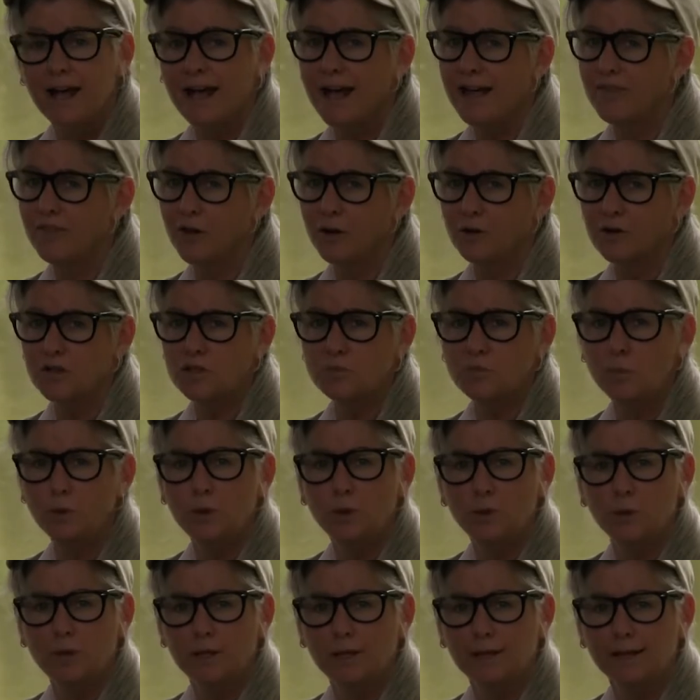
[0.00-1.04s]
And there is
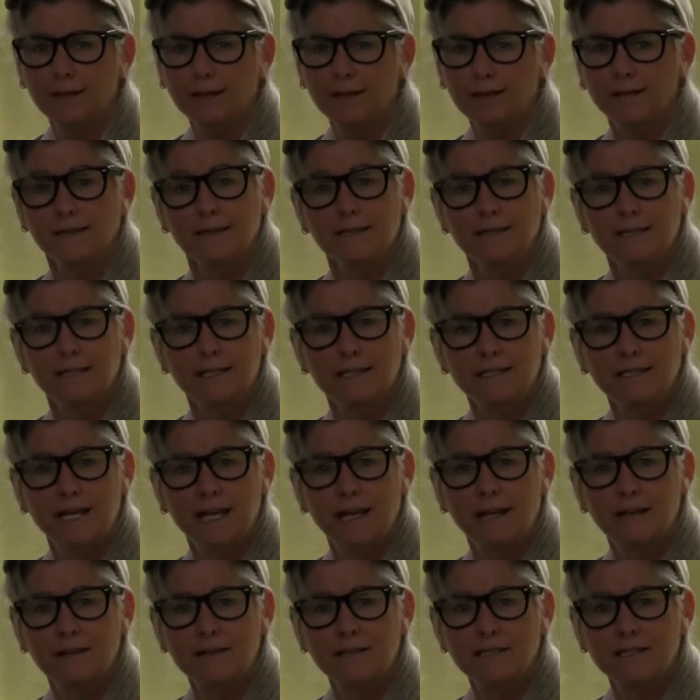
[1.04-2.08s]
beauty in the
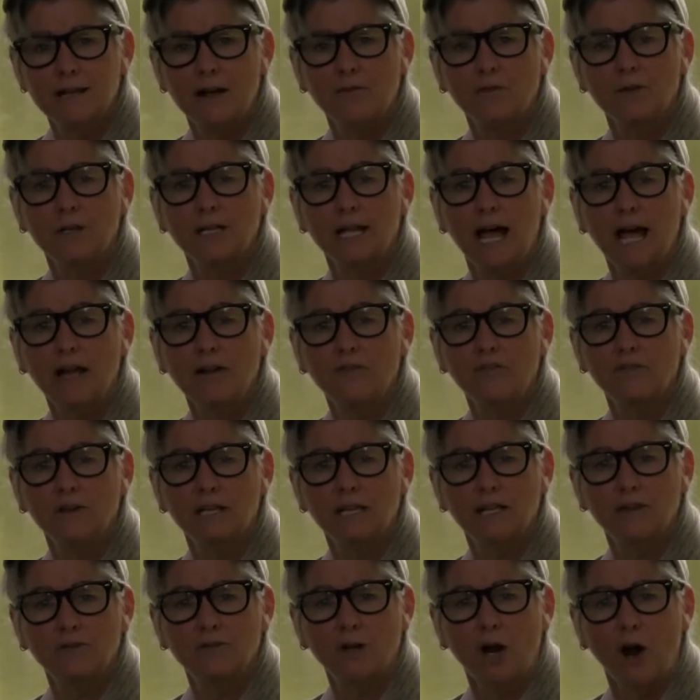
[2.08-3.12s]
details of a life
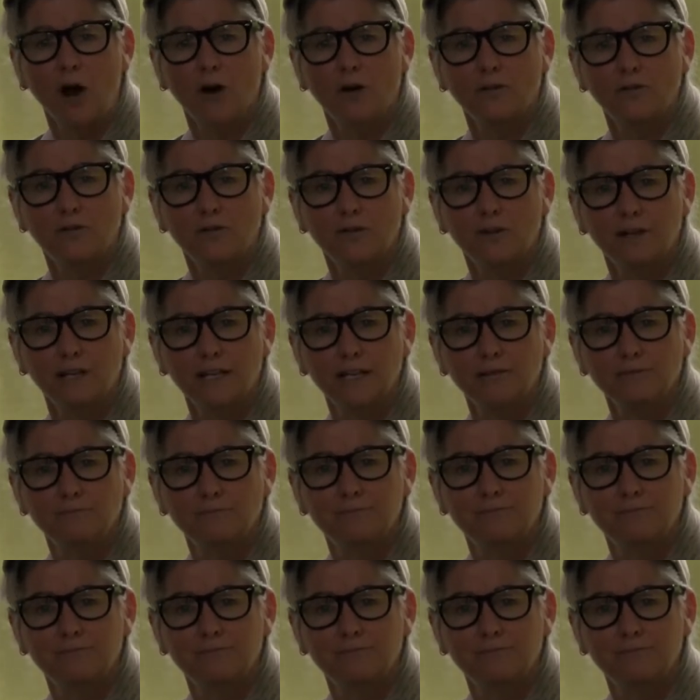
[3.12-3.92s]
lived artfully.